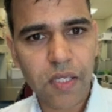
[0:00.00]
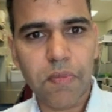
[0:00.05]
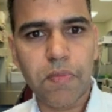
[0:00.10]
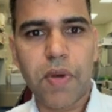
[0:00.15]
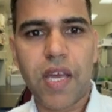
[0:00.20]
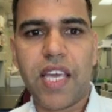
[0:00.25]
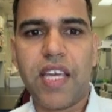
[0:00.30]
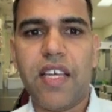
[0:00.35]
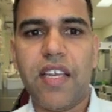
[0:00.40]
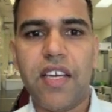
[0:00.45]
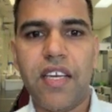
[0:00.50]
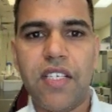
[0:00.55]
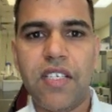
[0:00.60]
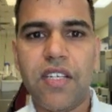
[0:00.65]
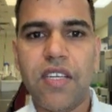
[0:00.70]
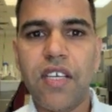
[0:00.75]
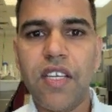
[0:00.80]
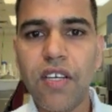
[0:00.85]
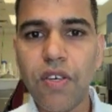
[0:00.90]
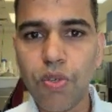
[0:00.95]

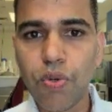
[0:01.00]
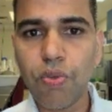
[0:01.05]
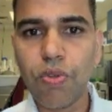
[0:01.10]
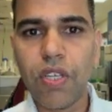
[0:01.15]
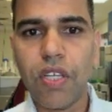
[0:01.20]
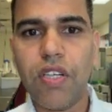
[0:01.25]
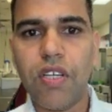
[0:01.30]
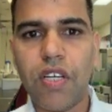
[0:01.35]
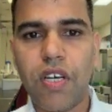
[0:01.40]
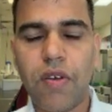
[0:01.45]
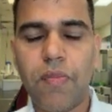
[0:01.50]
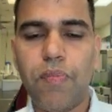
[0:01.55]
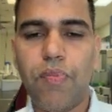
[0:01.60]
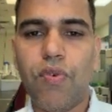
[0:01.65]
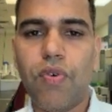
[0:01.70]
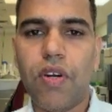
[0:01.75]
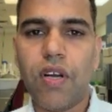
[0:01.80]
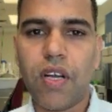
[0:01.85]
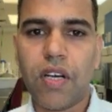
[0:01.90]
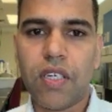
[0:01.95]
migrate into the drug
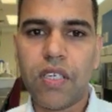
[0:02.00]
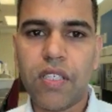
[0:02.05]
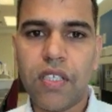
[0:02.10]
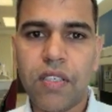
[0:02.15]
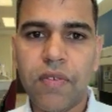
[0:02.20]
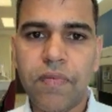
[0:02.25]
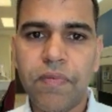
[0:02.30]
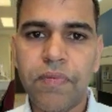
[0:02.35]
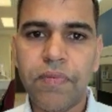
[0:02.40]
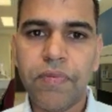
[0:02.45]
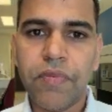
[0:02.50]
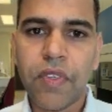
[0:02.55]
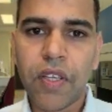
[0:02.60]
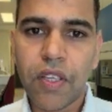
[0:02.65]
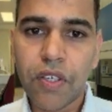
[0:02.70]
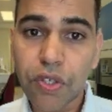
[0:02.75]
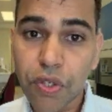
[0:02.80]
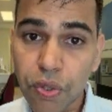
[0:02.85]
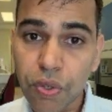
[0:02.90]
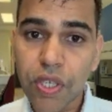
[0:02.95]
product
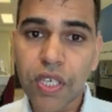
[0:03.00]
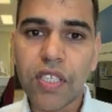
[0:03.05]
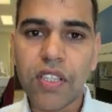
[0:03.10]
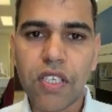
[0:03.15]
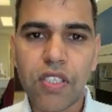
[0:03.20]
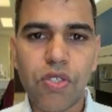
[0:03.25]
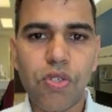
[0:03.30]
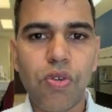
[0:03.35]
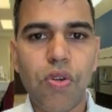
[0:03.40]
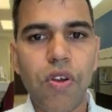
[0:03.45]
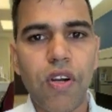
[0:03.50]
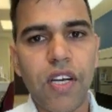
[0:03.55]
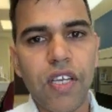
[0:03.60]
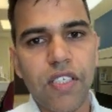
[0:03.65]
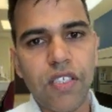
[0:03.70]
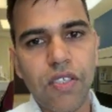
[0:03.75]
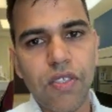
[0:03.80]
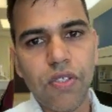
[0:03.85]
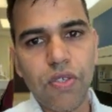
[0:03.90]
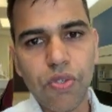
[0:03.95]
during the
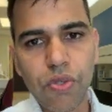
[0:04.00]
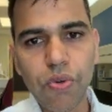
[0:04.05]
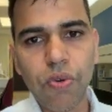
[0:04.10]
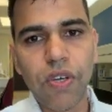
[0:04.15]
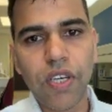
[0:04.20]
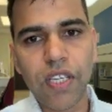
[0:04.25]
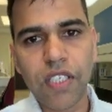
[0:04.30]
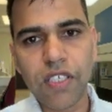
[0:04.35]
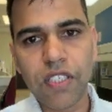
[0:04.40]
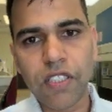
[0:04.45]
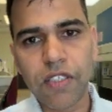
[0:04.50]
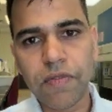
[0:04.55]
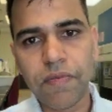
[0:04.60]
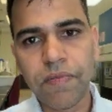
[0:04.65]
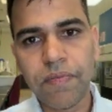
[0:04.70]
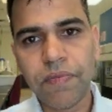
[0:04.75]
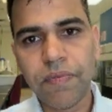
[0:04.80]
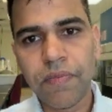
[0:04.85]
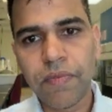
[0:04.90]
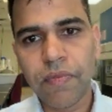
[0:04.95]
storage.
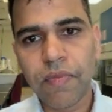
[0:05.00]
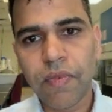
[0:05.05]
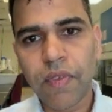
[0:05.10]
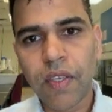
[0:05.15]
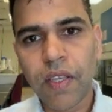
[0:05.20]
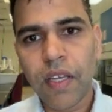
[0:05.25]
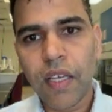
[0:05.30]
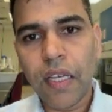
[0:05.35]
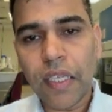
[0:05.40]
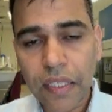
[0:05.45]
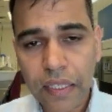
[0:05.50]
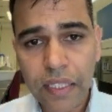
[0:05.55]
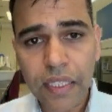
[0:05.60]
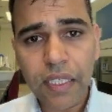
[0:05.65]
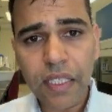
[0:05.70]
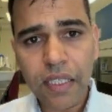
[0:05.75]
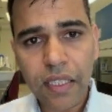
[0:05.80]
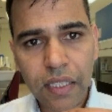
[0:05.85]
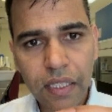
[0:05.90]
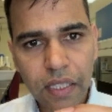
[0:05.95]

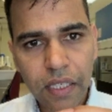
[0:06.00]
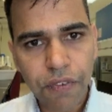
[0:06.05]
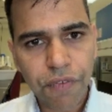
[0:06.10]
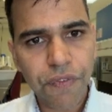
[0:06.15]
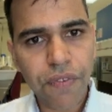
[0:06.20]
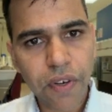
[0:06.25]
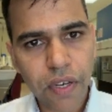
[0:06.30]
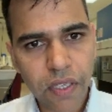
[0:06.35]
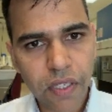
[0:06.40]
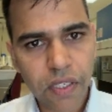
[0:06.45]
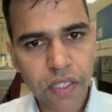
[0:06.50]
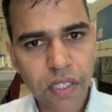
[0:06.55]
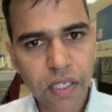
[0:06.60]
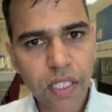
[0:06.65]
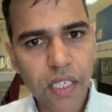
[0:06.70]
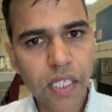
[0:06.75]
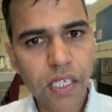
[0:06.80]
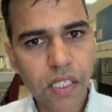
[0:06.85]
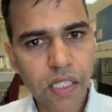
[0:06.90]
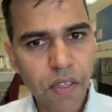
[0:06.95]
This difference
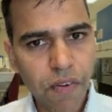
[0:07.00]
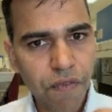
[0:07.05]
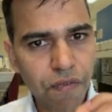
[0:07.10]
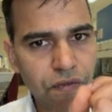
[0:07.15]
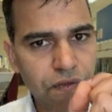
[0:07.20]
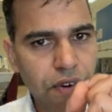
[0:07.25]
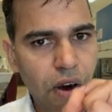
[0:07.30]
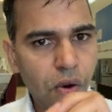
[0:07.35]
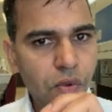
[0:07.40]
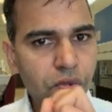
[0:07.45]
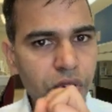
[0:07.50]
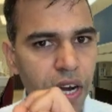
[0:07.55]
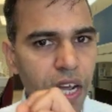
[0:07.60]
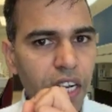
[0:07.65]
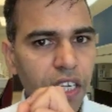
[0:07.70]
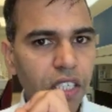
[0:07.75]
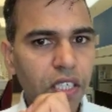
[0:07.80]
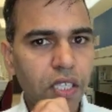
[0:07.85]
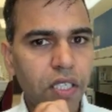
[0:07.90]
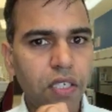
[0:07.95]
is the
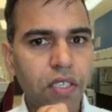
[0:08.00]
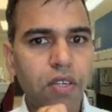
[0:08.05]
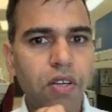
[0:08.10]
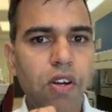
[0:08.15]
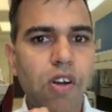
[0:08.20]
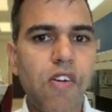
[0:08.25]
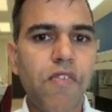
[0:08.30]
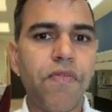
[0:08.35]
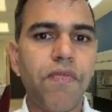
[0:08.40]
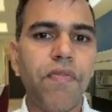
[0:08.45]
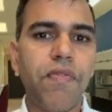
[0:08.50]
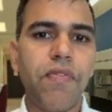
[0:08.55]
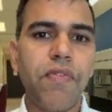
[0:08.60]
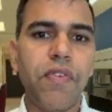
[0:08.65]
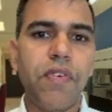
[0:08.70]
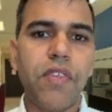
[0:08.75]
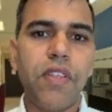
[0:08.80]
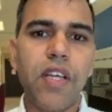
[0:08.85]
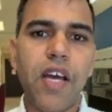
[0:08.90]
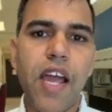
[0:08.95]
foundation of
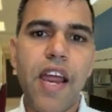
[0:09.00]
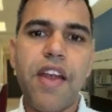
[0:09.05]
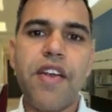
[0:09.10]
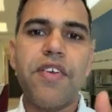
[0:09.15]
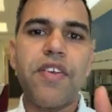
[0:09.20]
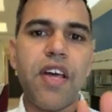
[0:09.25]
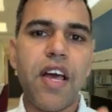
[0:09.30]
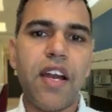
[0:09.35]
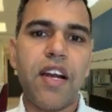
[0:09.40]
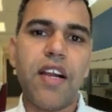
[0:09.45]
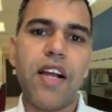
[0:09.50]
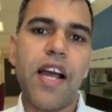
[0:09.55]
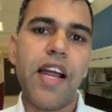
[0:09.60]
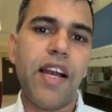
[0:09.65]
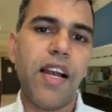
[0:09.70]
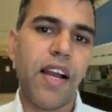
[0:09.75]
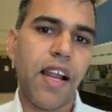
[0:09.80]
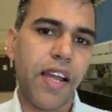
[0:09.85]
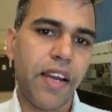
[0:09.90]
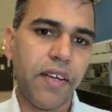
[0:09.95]
the entire
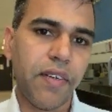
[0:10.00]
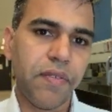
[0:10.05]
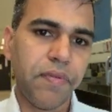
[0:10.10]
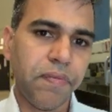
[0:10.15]
guideline.